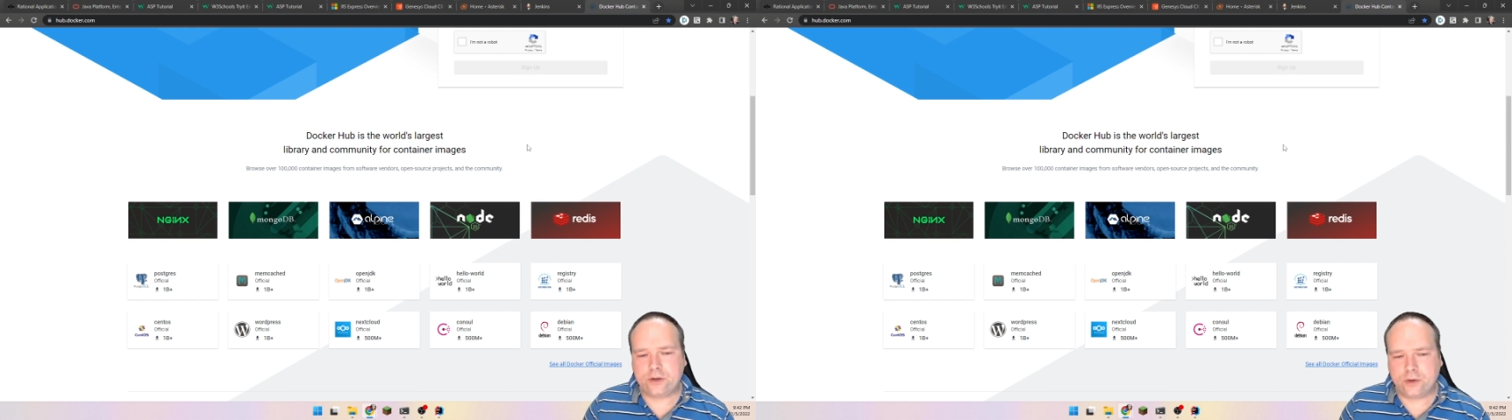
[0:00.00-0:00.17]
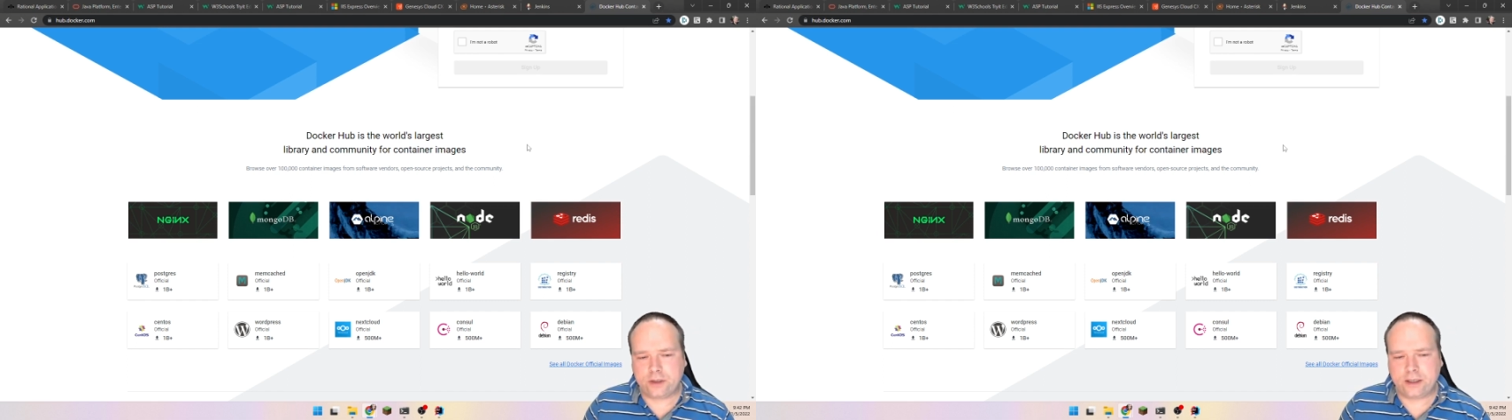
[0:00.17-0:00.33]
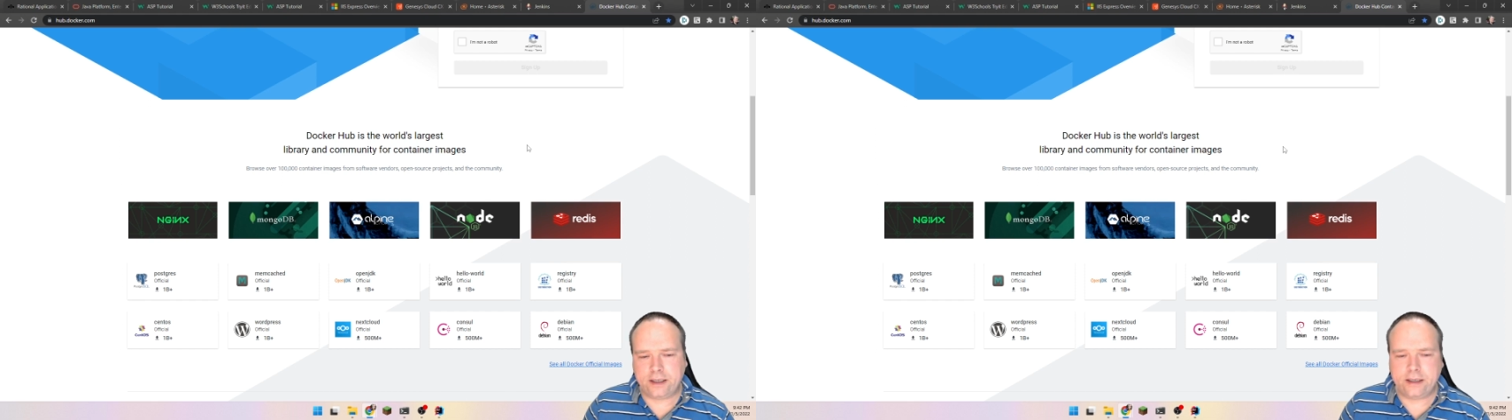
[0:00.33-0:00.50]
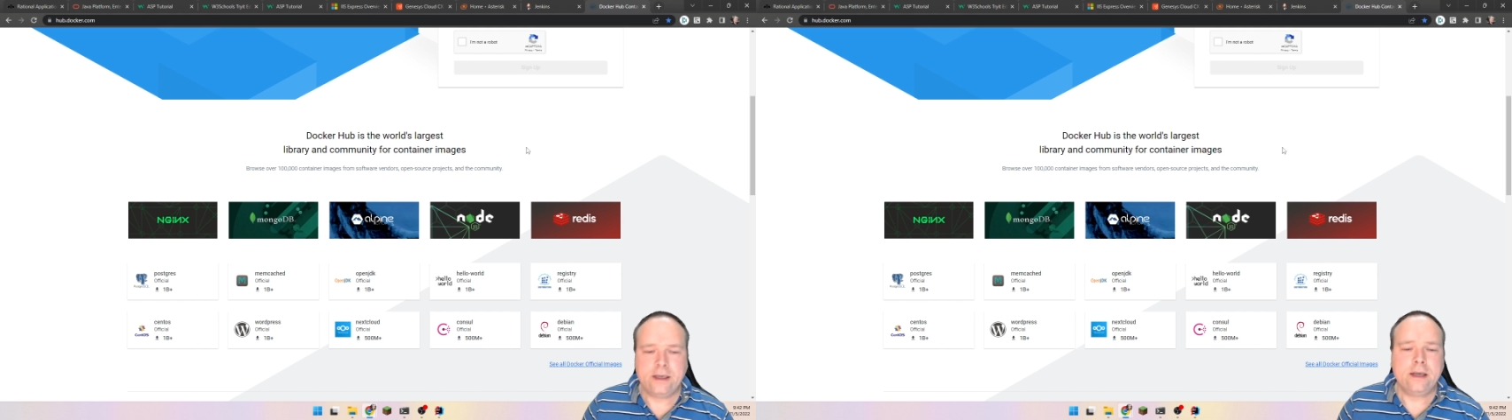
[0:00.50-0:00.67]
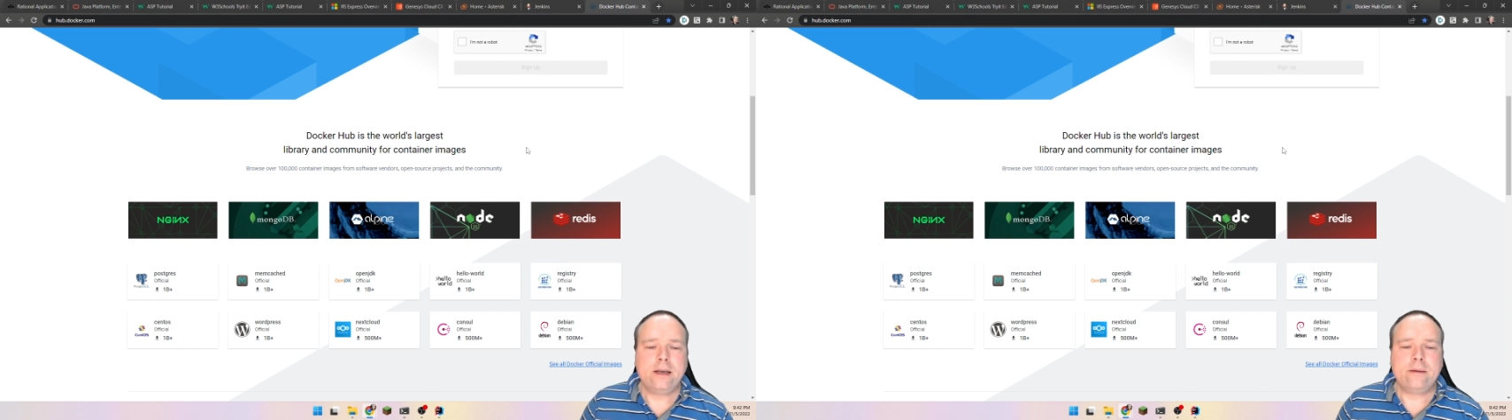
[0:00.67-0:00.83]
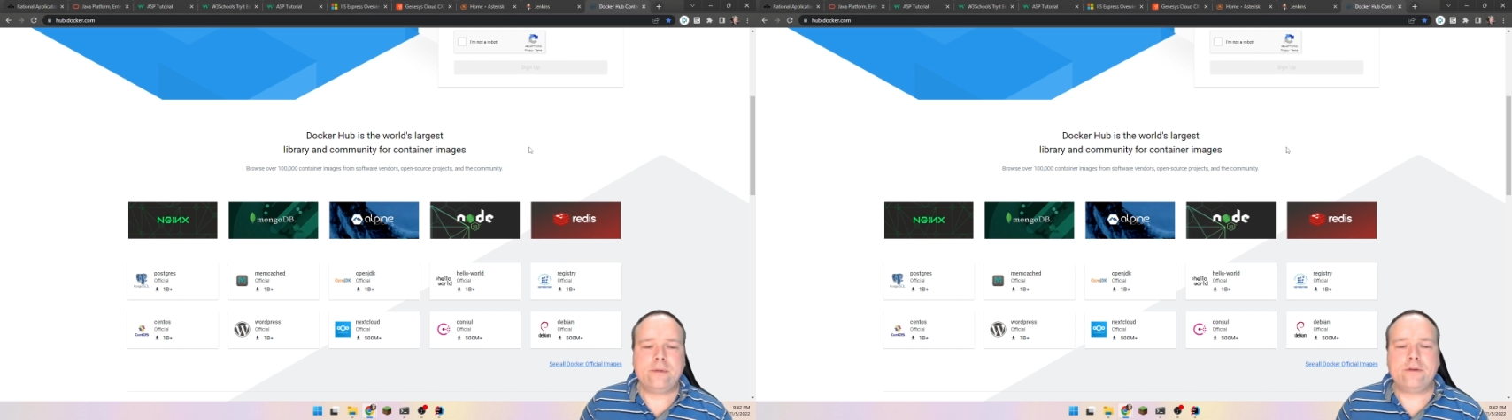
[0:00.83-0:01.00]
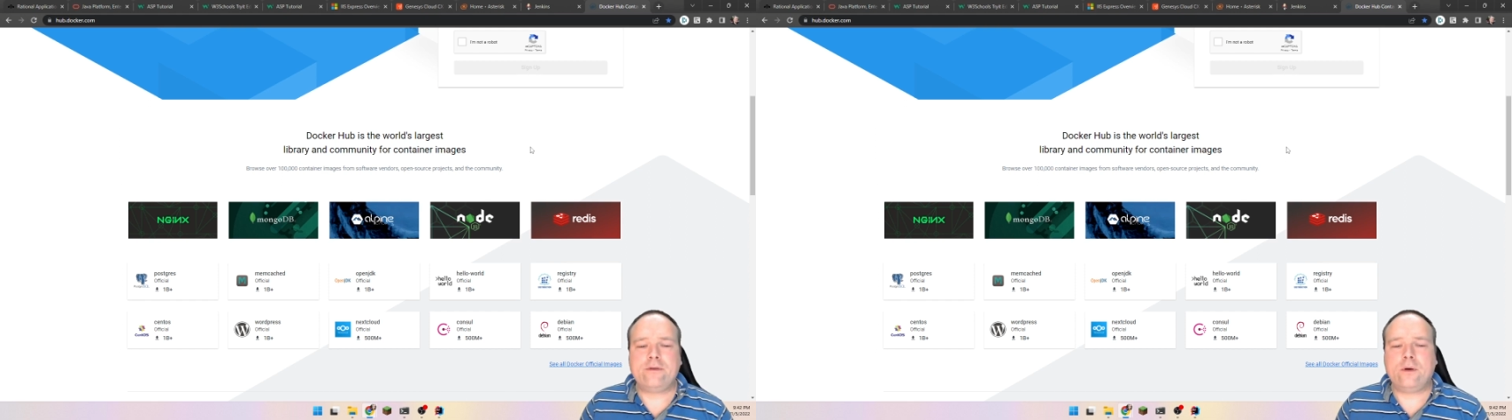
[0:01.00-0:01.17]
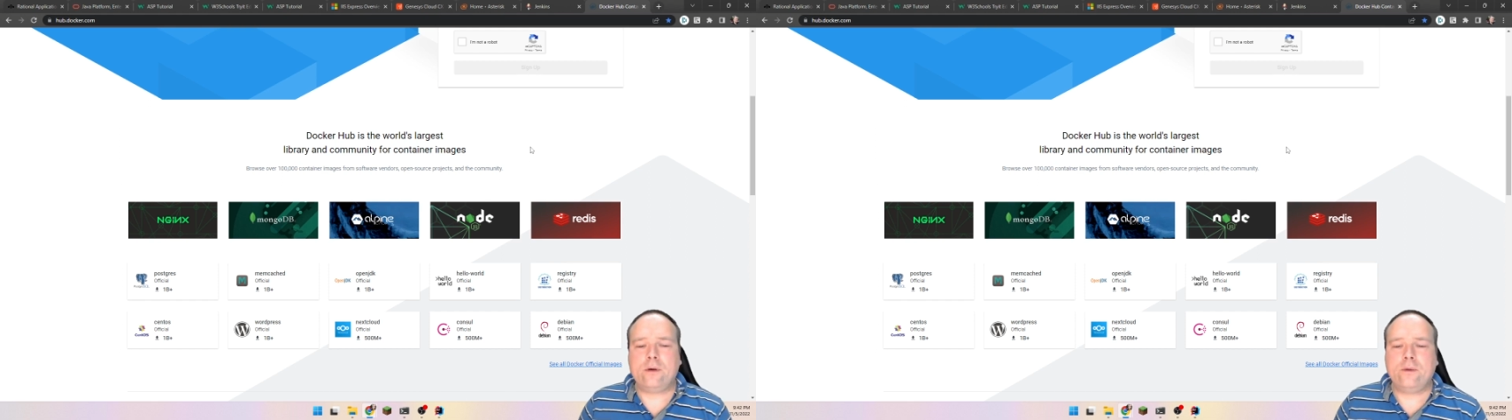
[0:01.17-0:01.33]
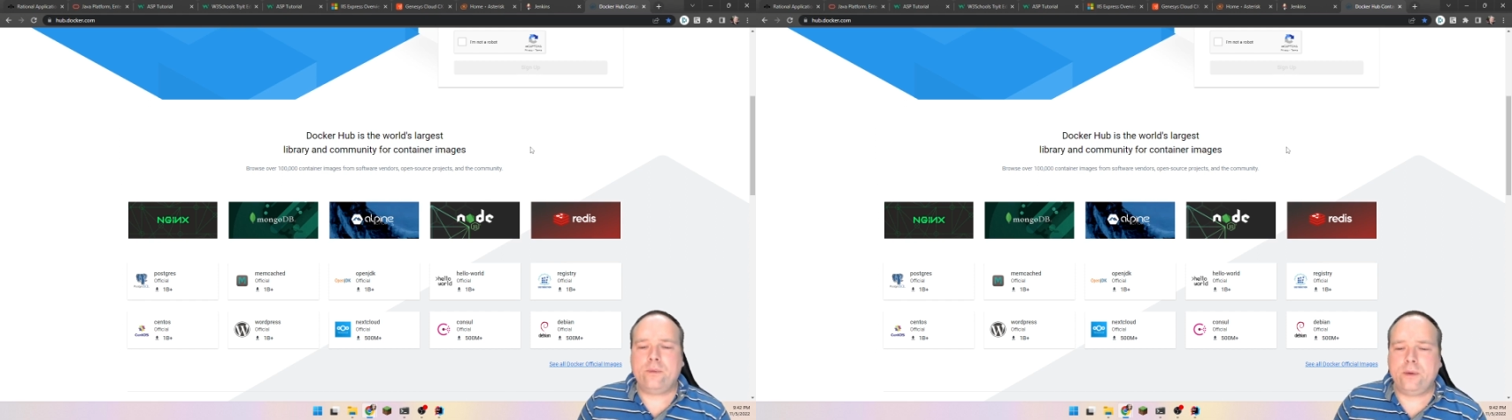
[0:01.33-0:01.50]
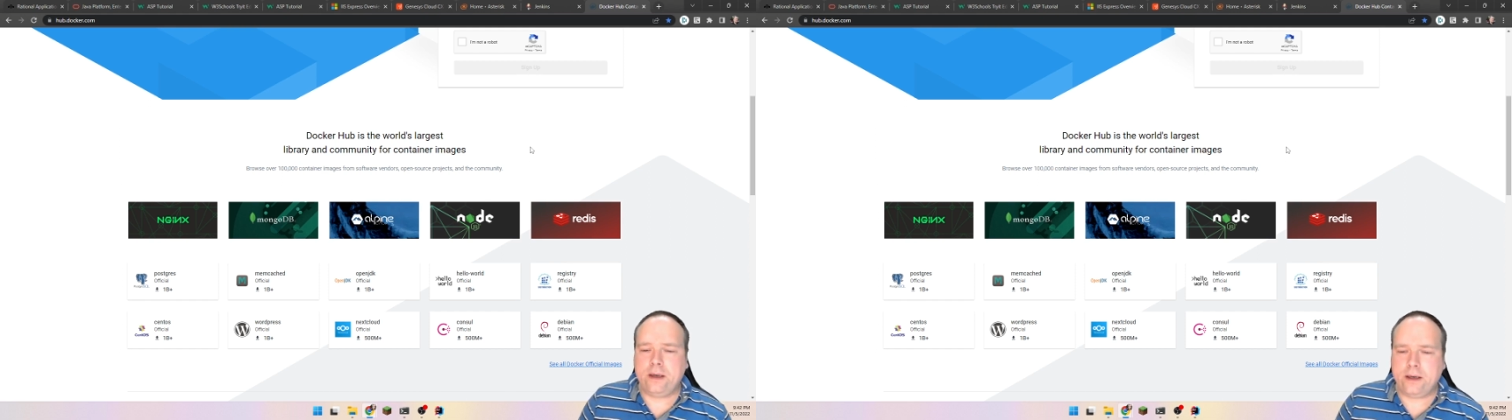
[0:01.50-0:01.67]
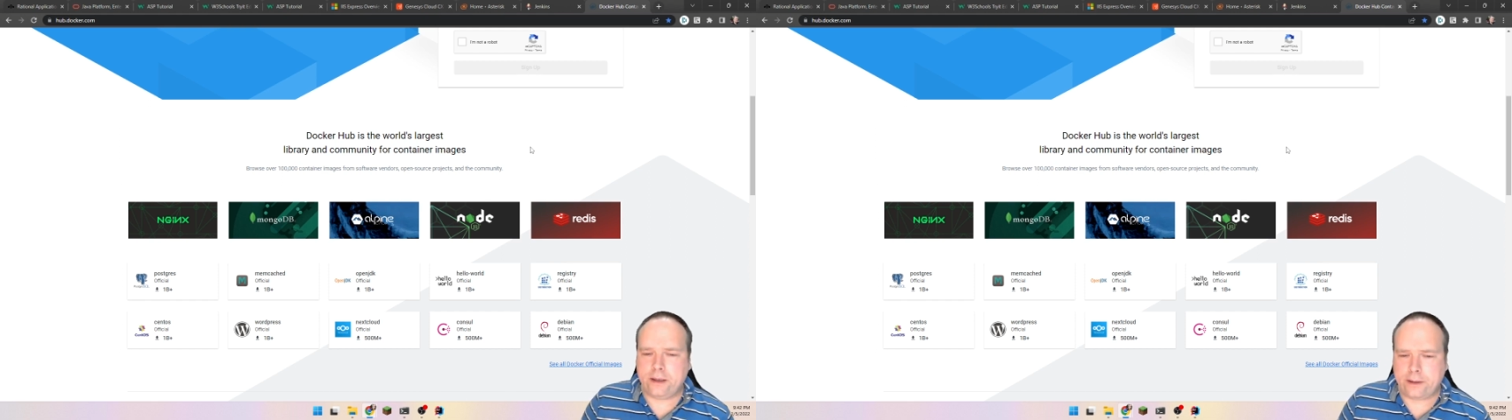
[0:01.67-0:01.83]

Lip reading: locally before we